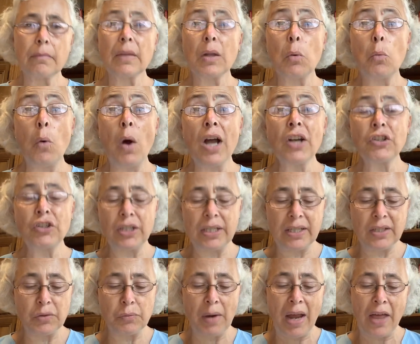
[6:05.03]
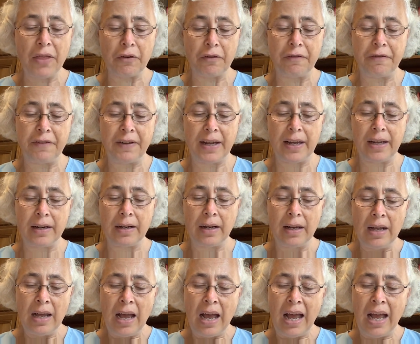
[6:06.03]
Washing is rather fun.
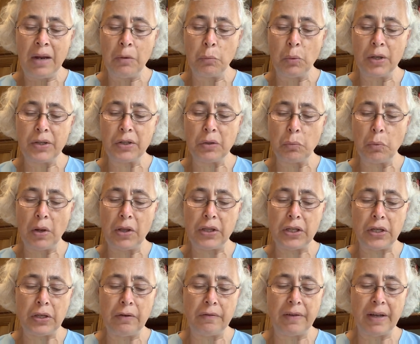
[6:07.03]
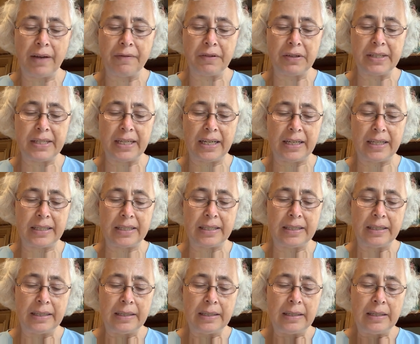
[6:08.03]
I wonder whether you've ever done it.
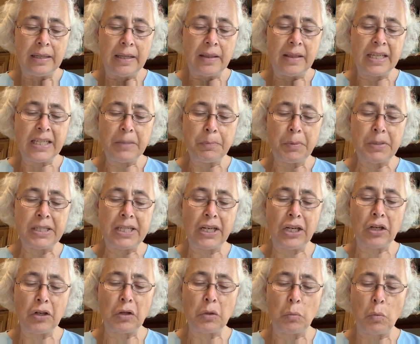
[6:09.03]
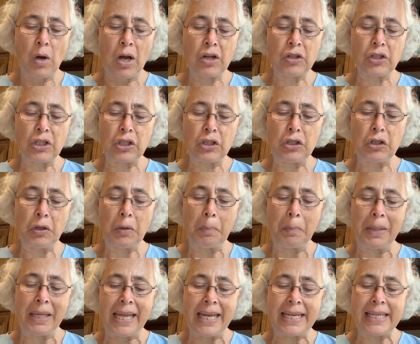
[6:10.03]
This particular washing took
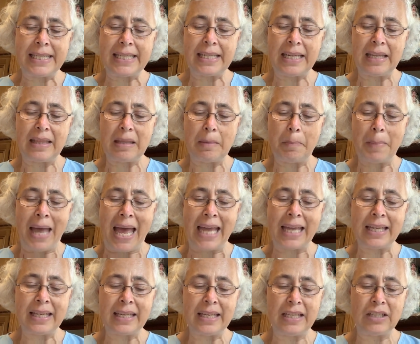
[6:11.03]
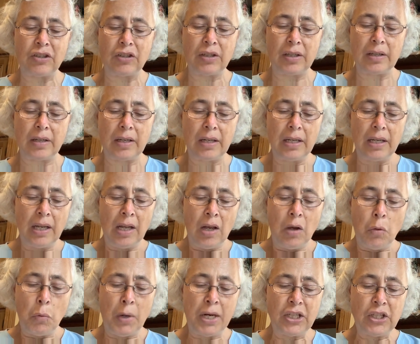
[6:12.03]
place in the back kitchen,
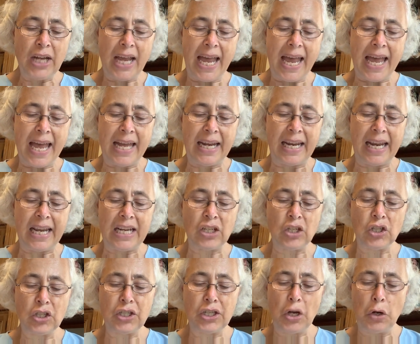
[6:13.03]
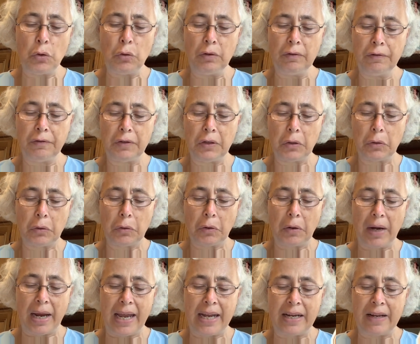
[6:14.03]
which had a stone floor
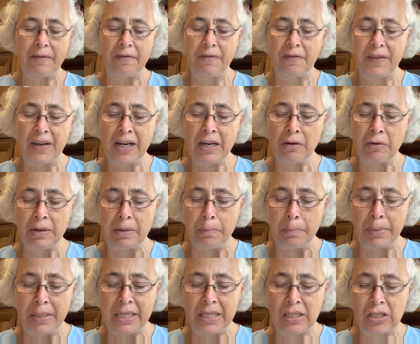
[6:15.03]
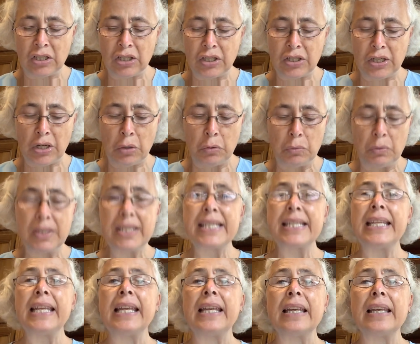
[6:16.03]
and a very big stone
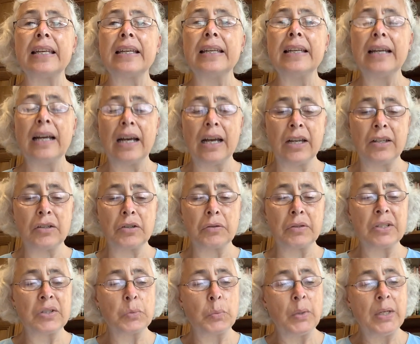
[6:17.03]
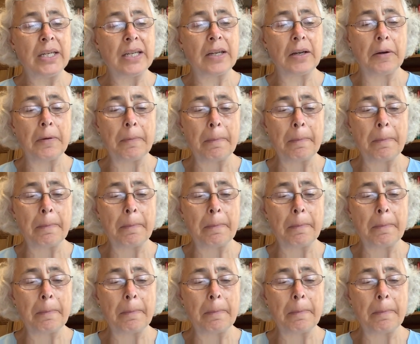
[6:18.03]
sink under its window.